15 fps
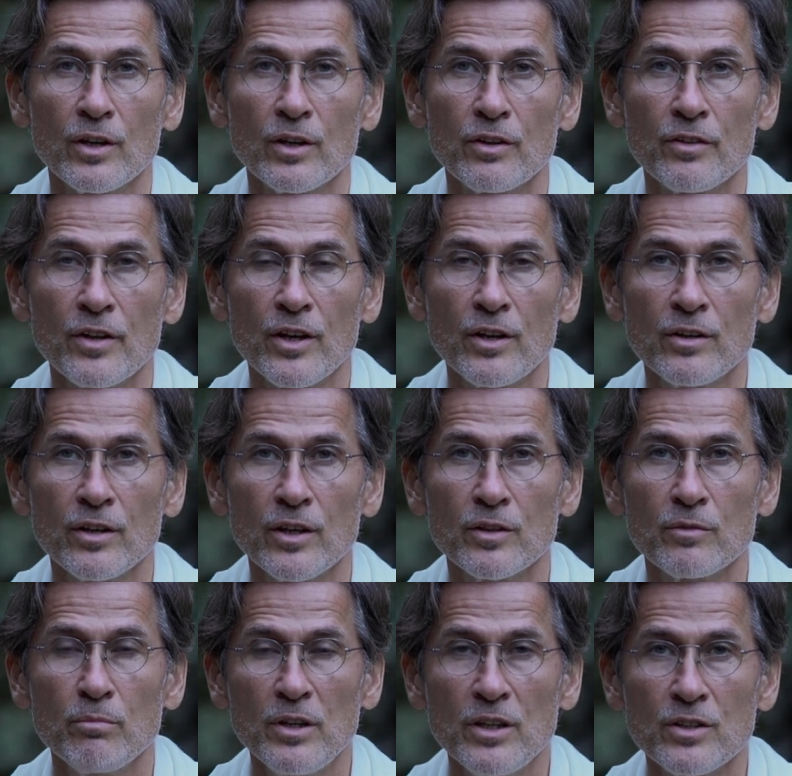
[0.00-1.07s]
then
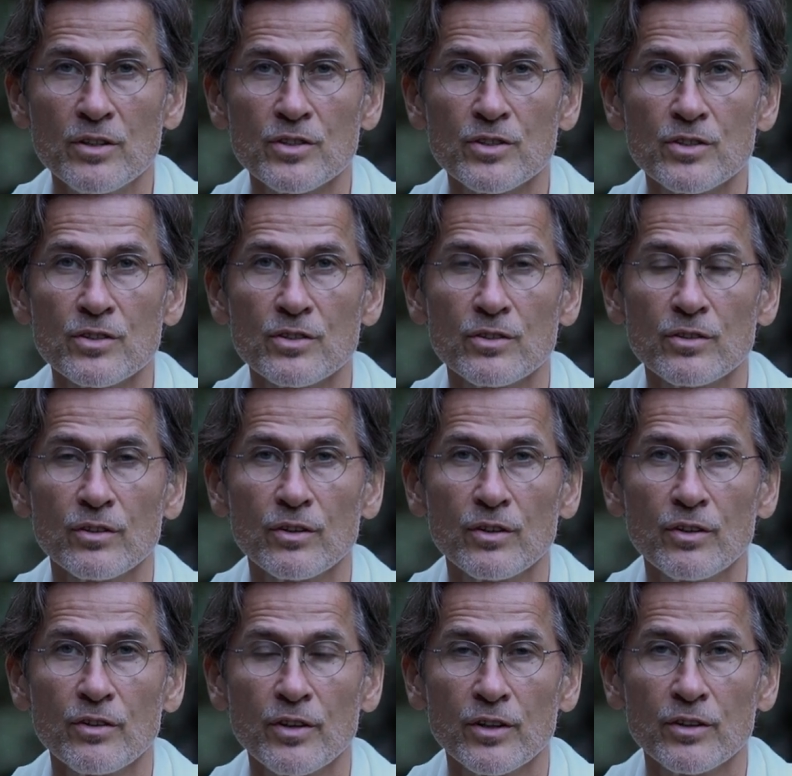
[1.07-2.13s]
it means
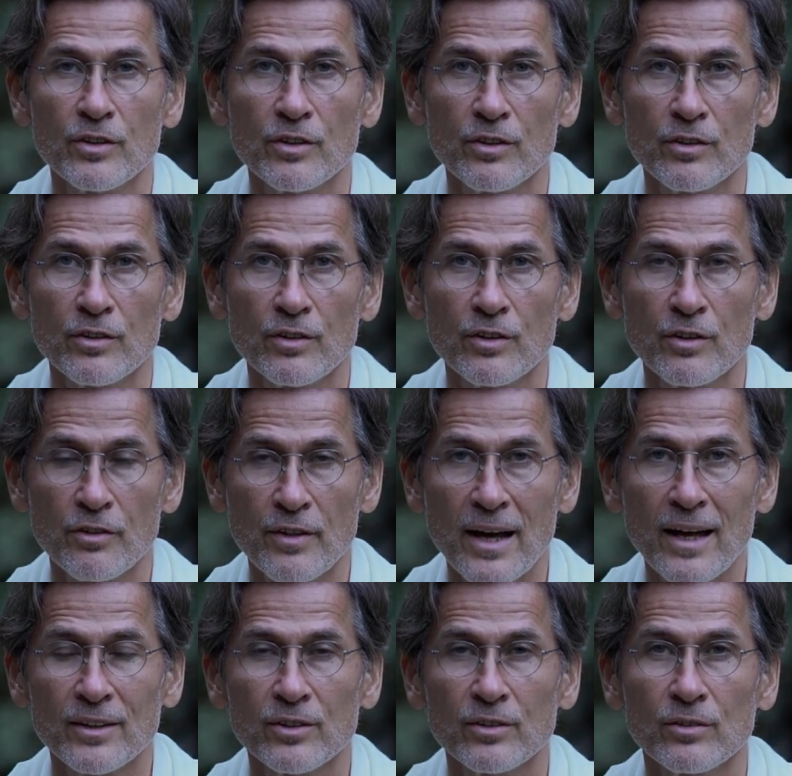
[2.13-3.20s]
that
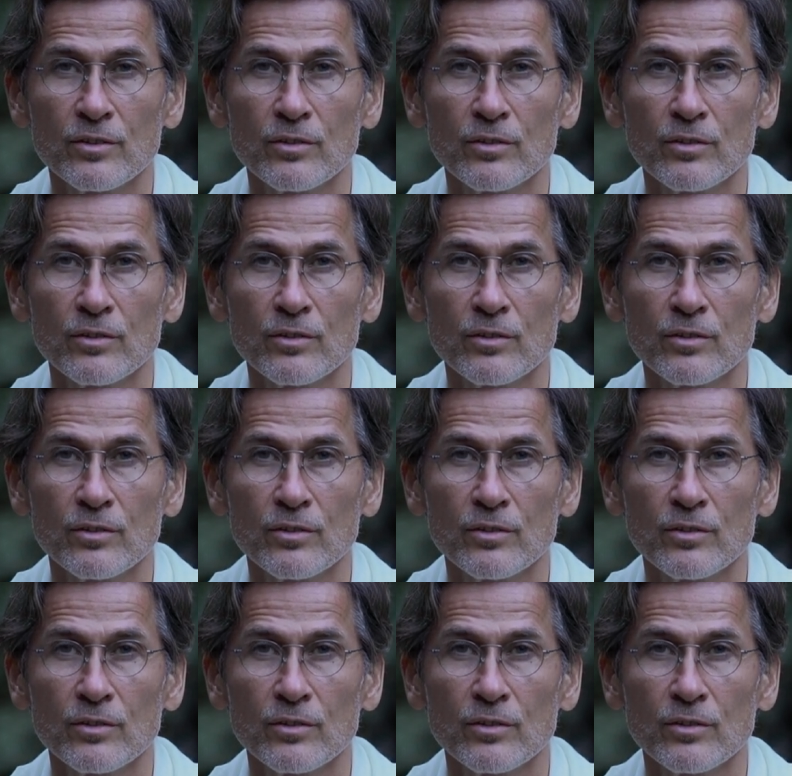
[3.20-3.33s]
that